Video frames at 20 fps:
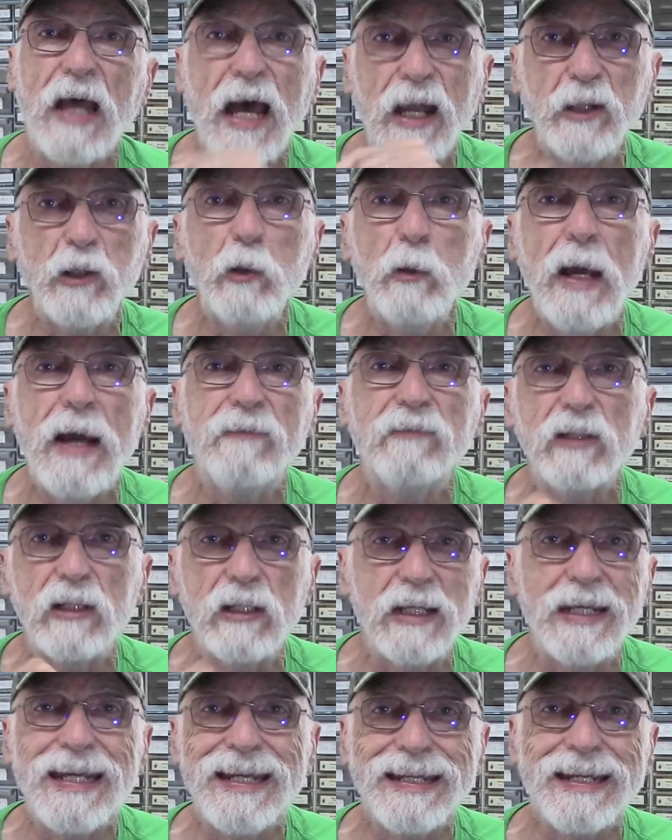I do have a
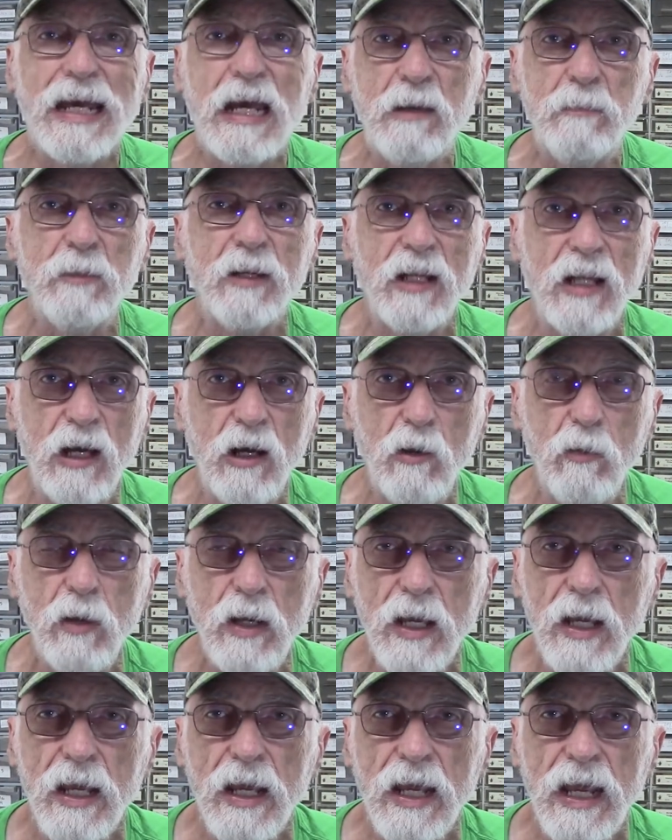link down below
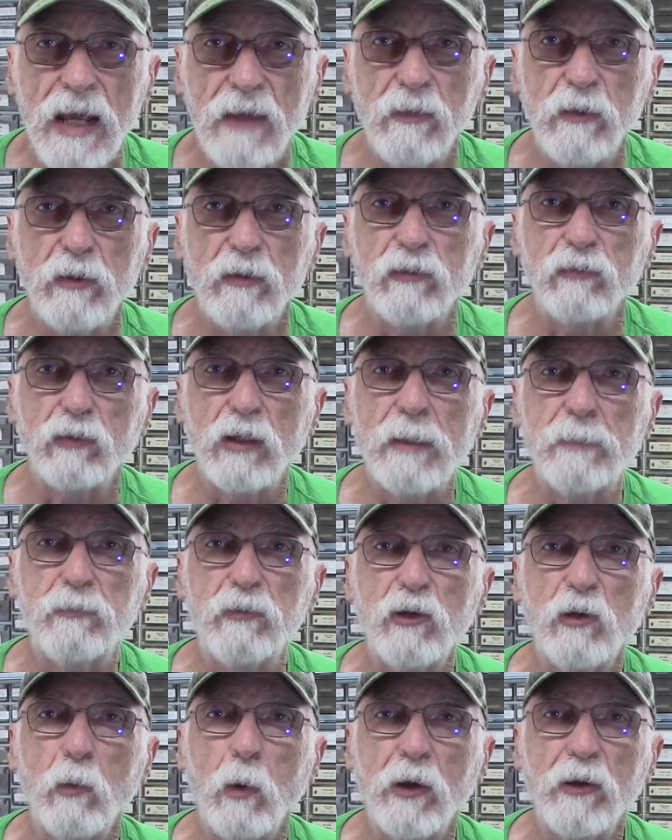in the
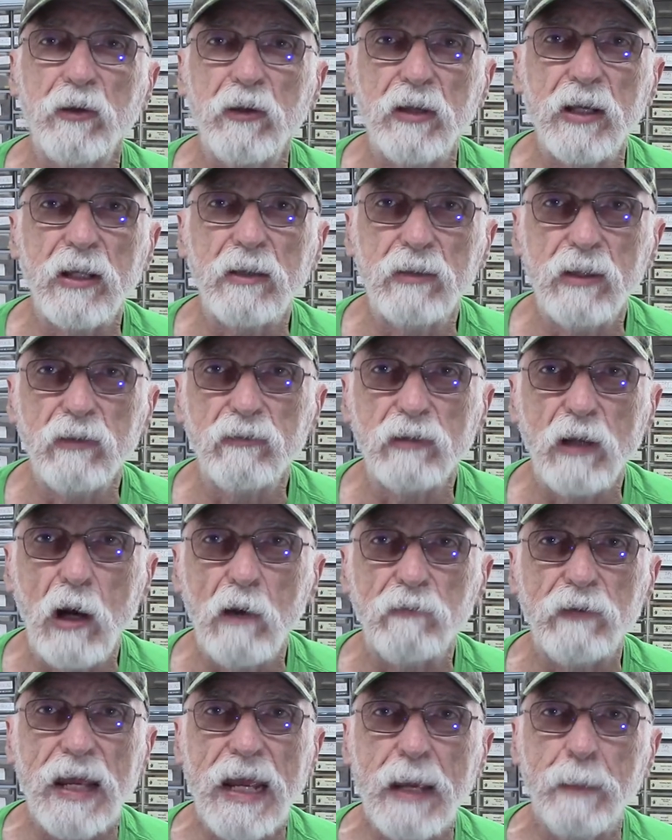description where you can get this
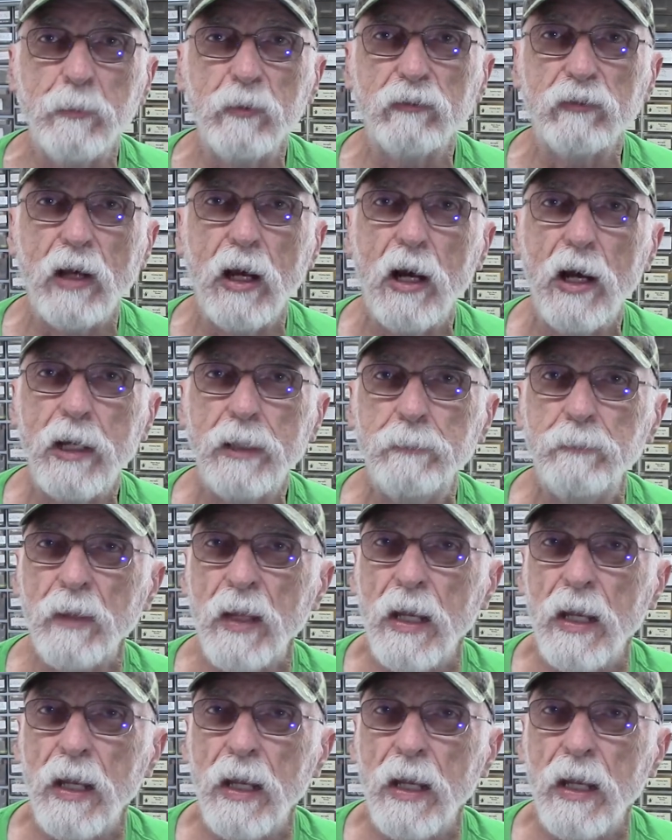off Amazon.